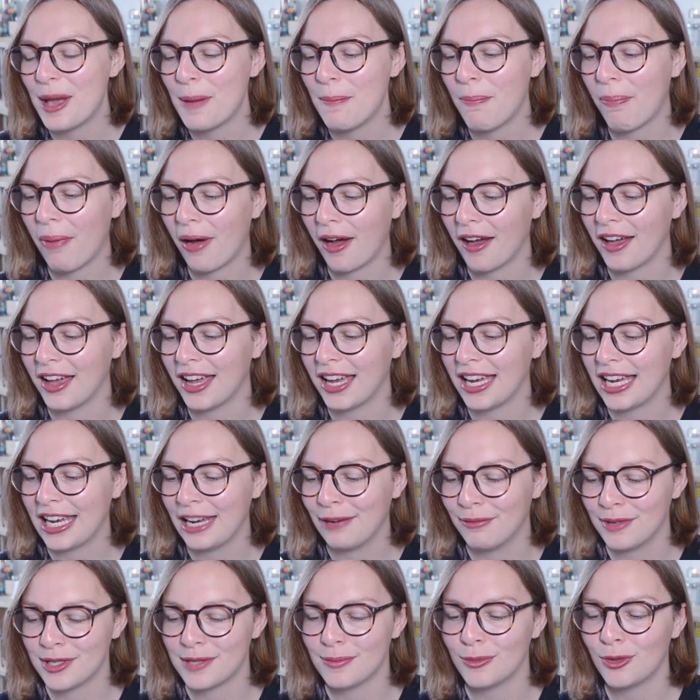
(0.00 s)
but
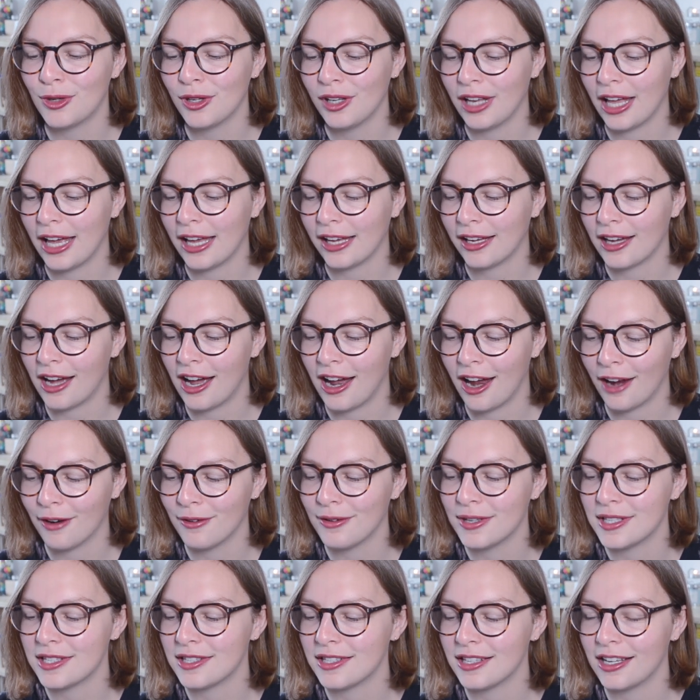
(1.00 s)
it was more like I
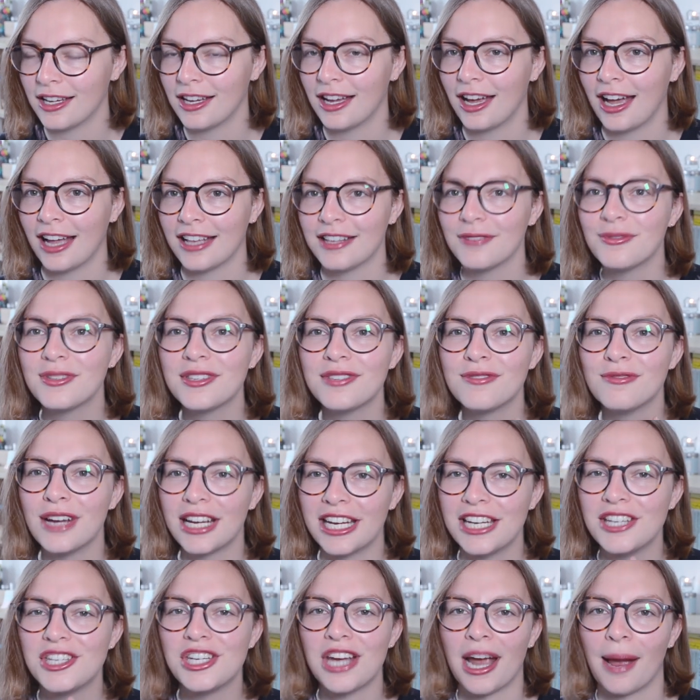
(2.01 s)
was
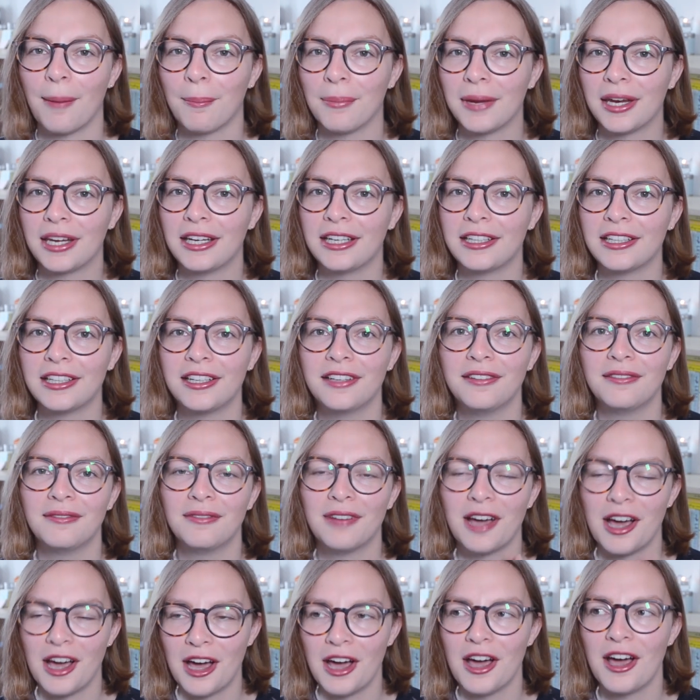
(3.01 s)
really championing
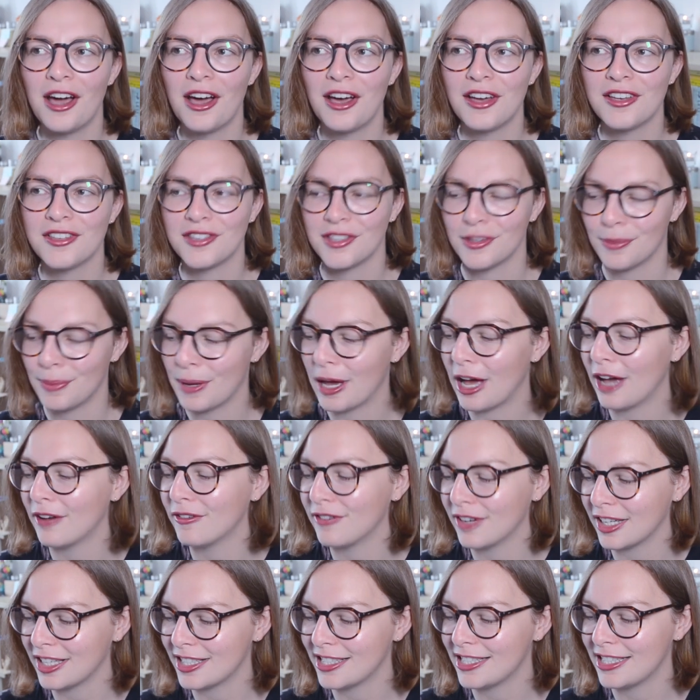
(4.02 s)
her as the
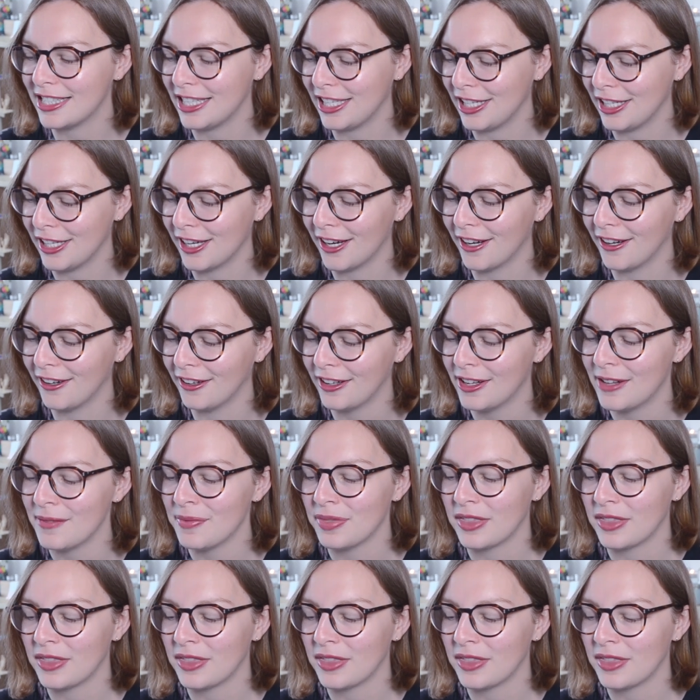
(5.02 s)
perfect CEO.